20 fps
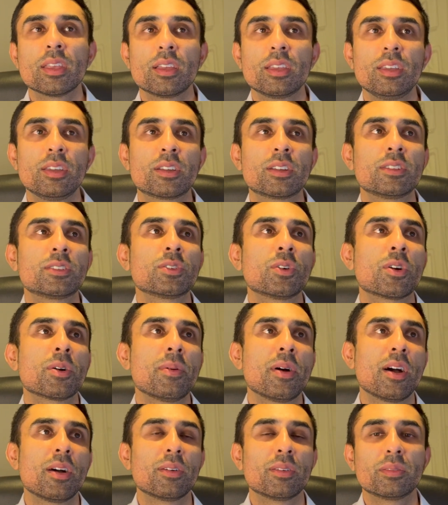You can talk
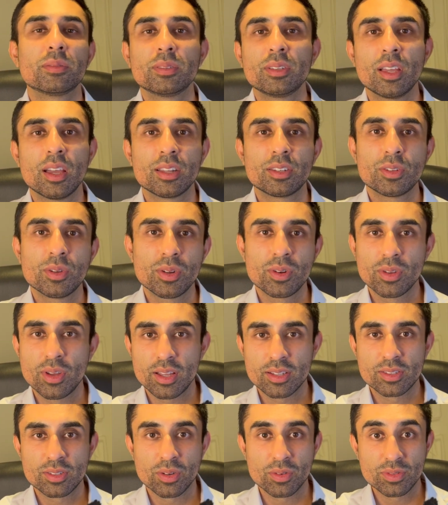about, yeah, doing all
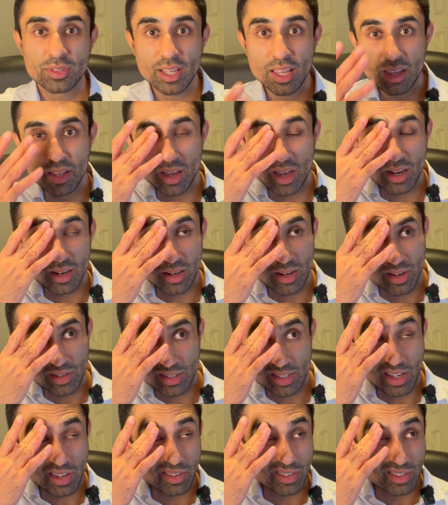that stuff. Say, I don't know,
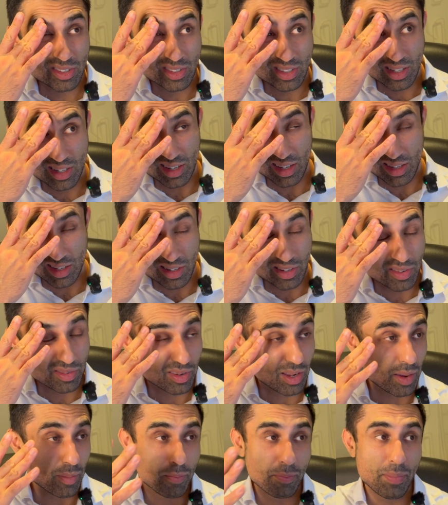say you just did, I don't know,
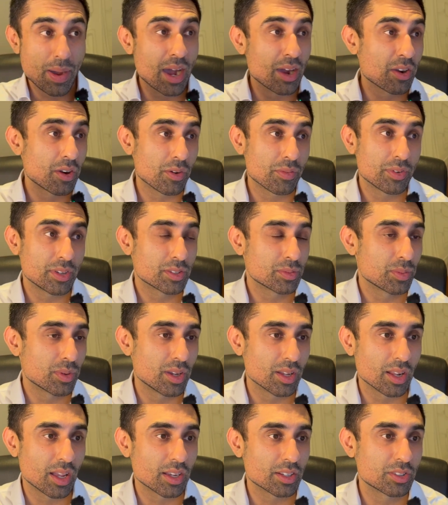like back office
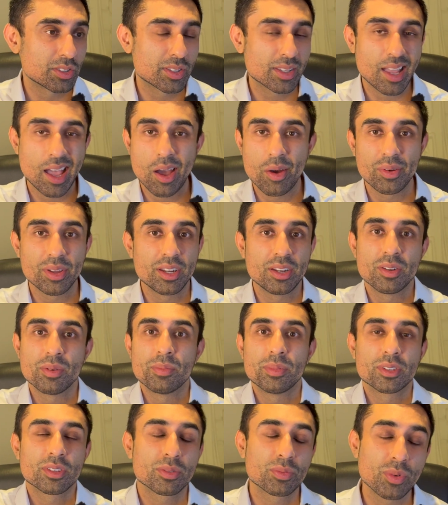work, like just counting
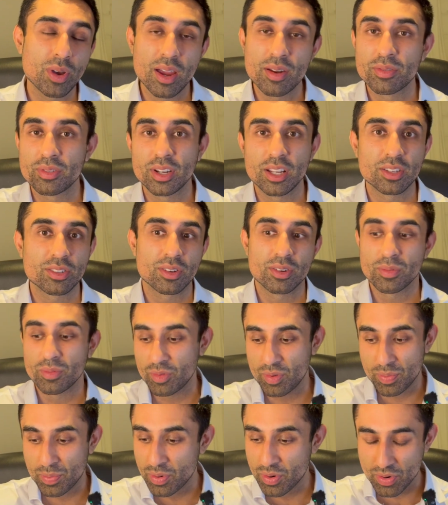numbers or whatever it is on a
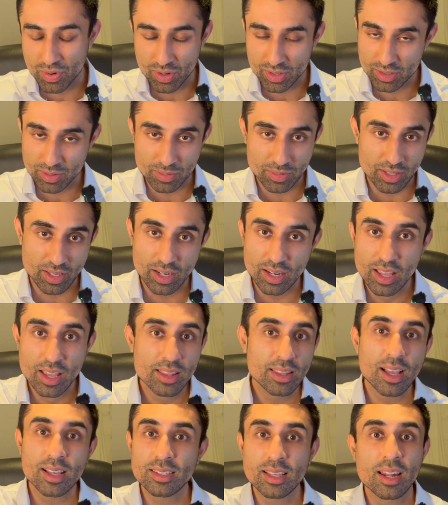report or something.
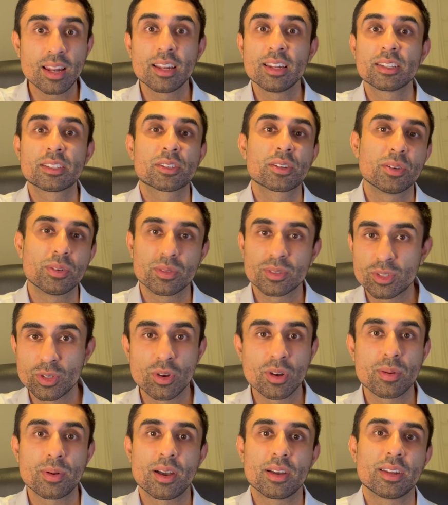That's analytical.
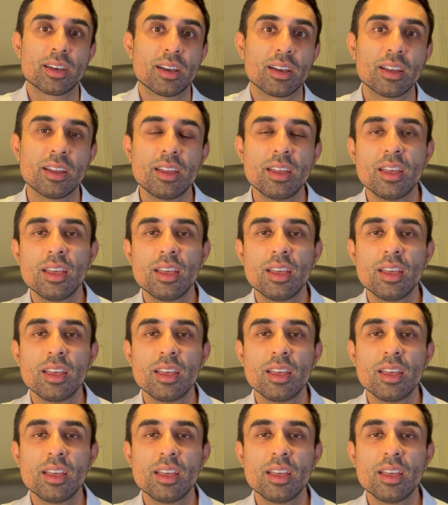Talk about that.